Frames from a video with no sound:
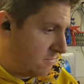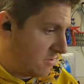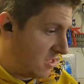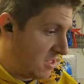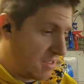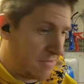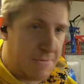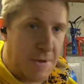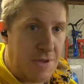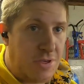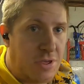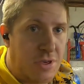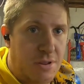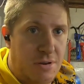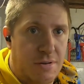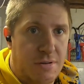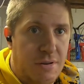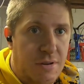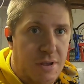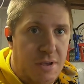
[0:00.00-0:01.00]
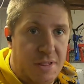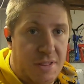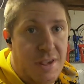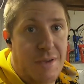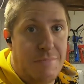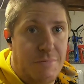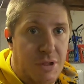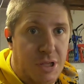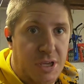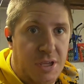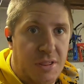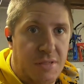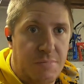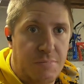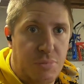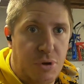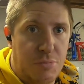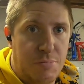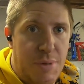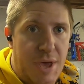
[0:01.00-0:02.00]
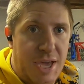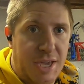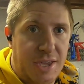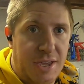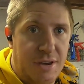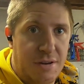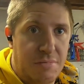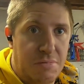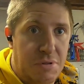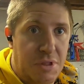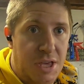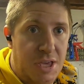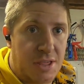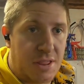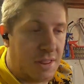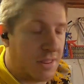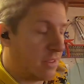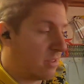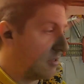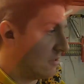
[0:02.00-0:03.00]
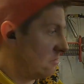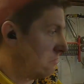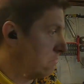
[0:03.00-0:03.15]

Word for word: suspension assemblies put back into place.